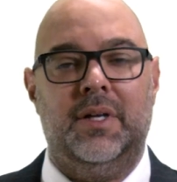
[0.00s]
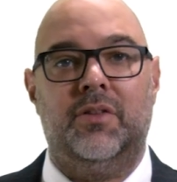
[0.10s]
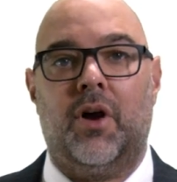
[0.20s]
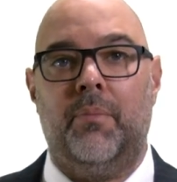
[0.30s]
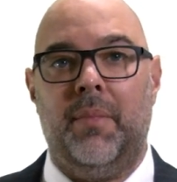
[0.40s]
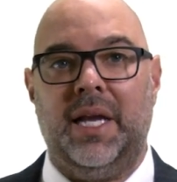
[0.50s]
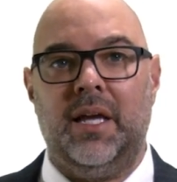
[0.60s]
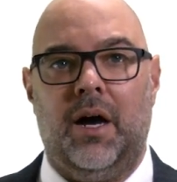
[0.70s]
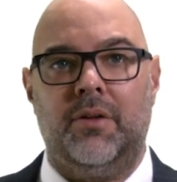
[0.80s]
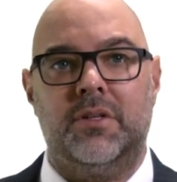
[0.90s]
There are
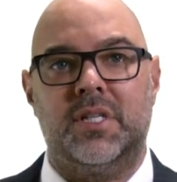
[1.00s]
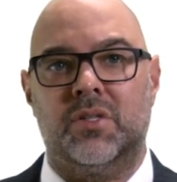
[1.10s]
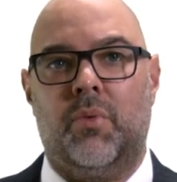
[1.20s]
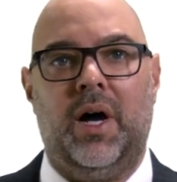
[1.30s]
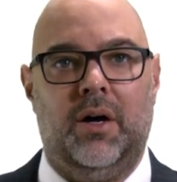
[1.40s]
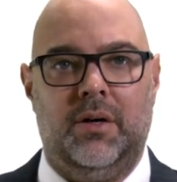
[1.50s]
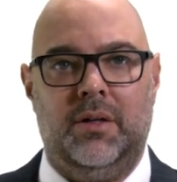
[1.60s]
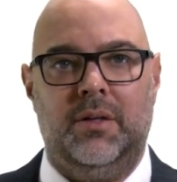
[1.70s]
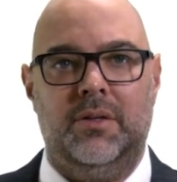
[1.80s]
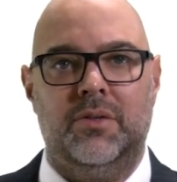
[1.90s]
many others as well.
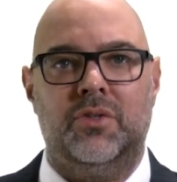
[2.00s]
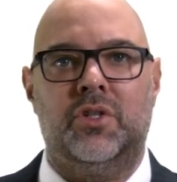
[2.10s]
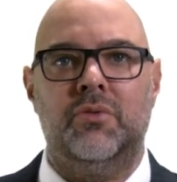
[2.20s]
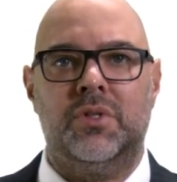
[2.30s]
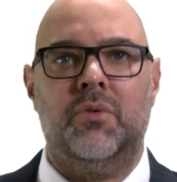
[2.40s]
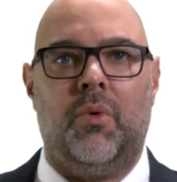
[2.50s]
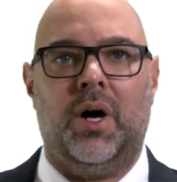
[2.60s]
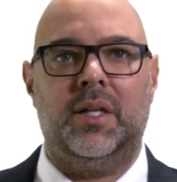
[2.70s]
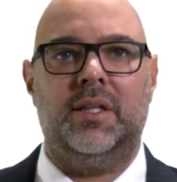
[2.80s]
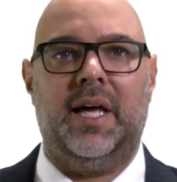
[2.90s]
Choose the
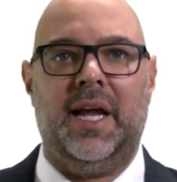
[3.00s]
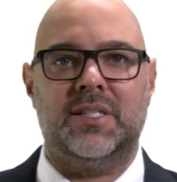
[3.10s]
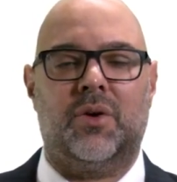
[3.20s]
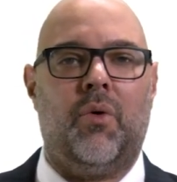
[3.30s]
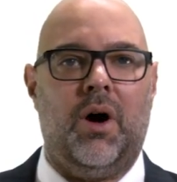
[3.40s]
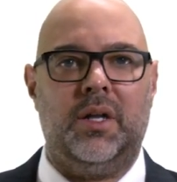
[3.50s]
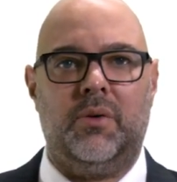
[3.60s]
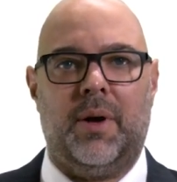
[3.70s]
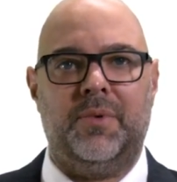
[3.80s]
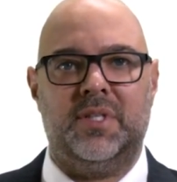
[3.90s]
one that has a quality
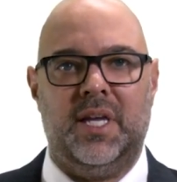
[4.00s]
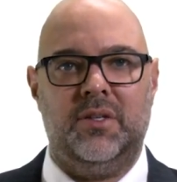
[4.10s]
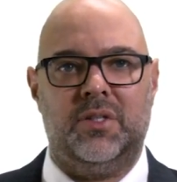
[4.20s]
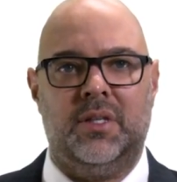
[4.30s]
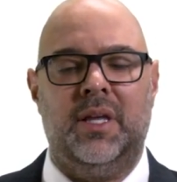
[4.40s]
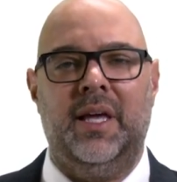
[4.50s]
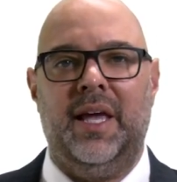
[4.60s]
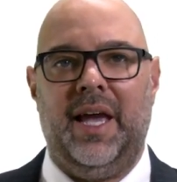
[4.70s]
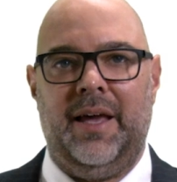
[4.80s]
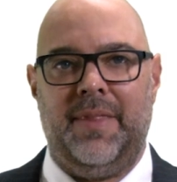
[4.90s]
reputation
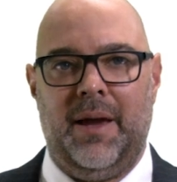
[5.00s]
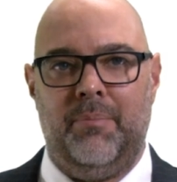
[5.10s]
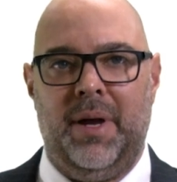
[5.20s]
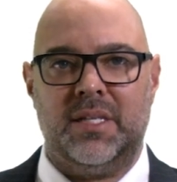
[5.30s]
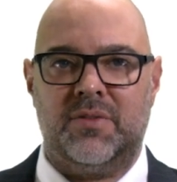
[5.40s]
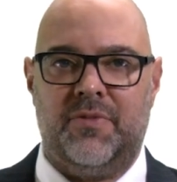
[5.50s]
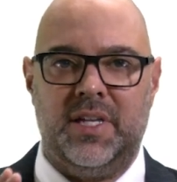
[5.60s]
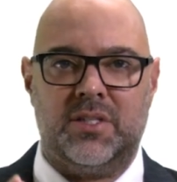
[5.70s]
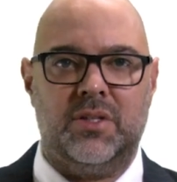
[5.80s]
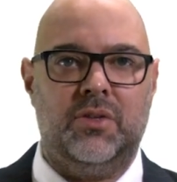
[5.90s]
and that best
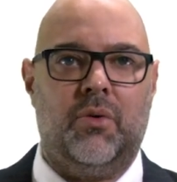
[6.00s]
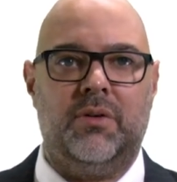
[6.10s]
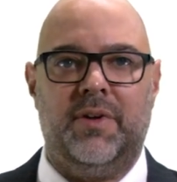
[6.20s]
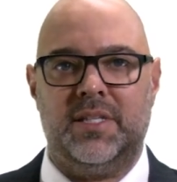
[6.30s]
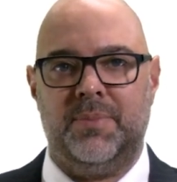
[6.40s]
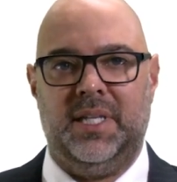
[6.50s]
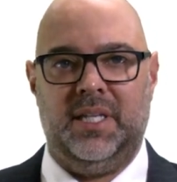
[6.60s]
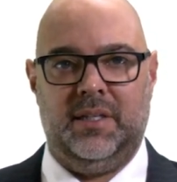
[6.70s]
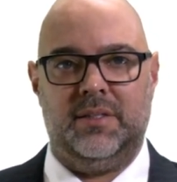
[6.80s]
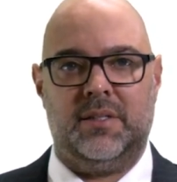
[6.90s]
fits your investment
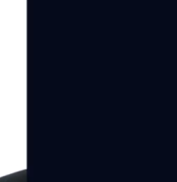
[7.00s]
needs.